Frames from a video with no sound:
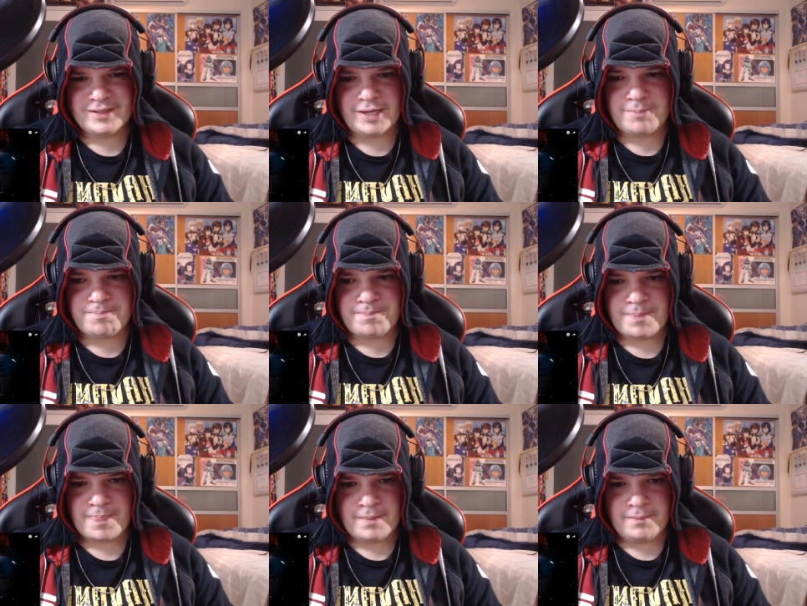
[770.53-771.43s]
yep,
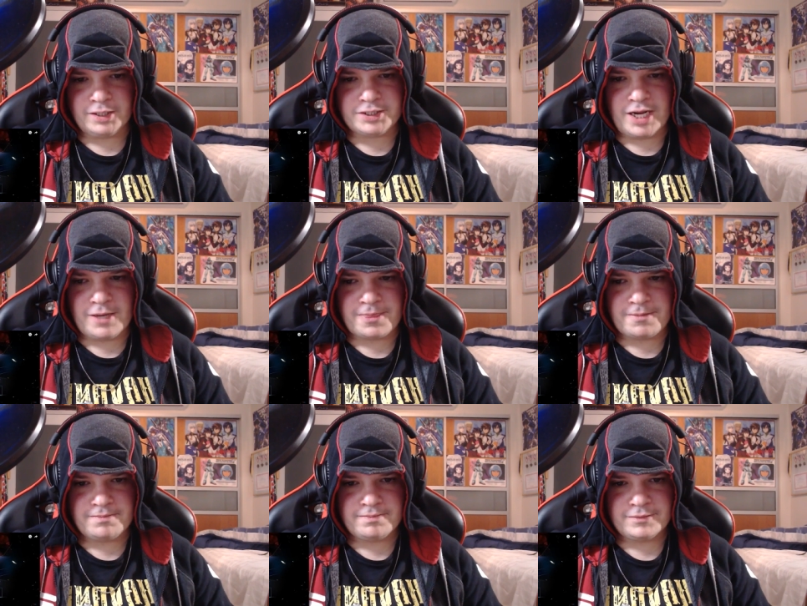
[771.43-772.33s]
March 9th,
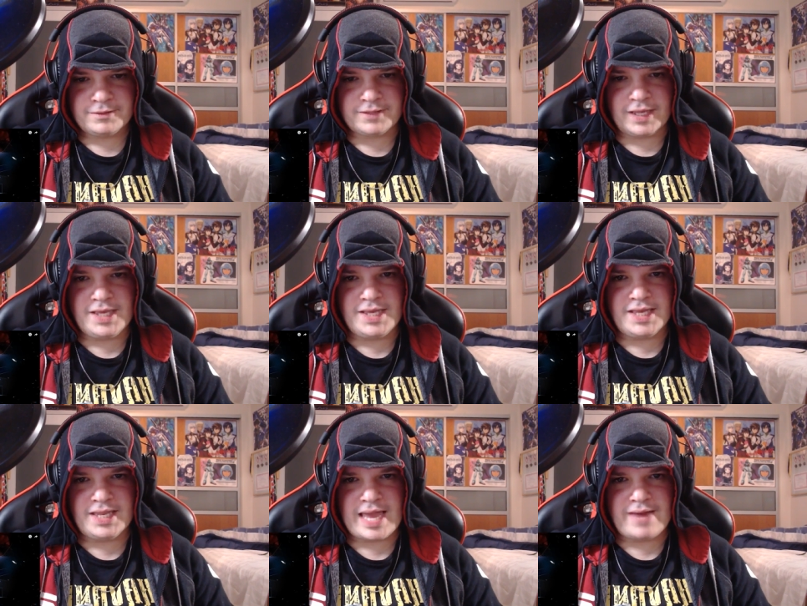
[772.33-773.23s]

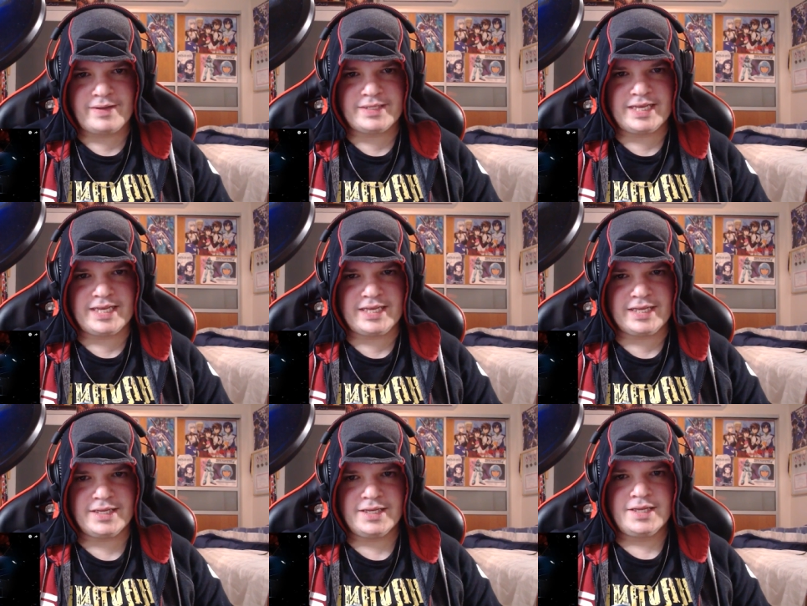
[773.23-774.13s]

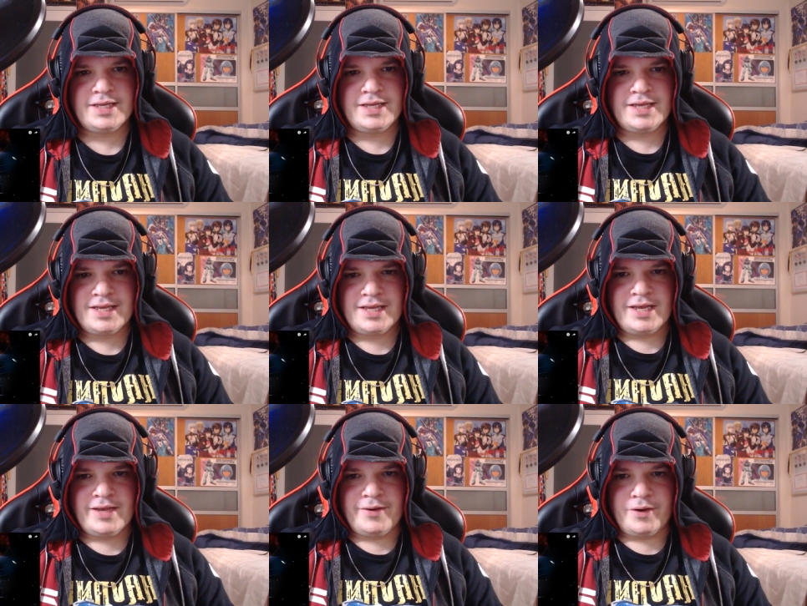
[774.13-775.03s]
Singularity.
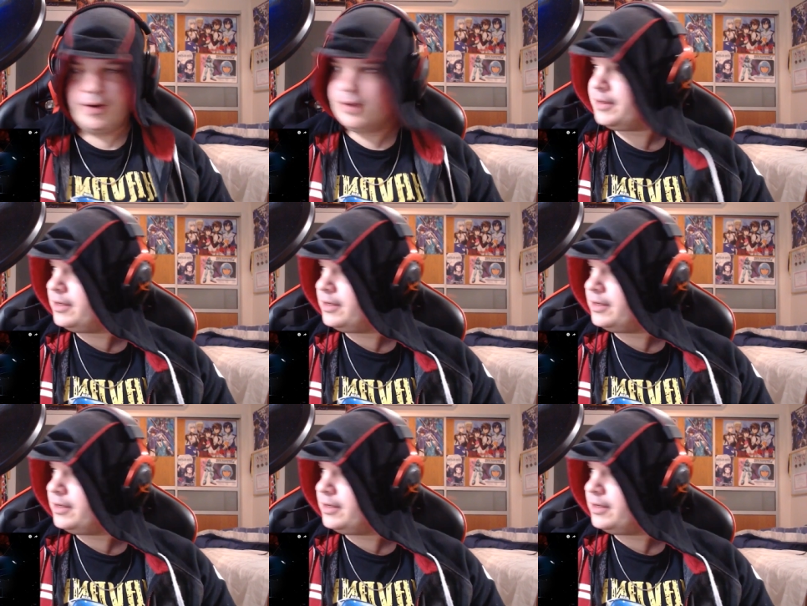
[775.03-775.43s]
All right then,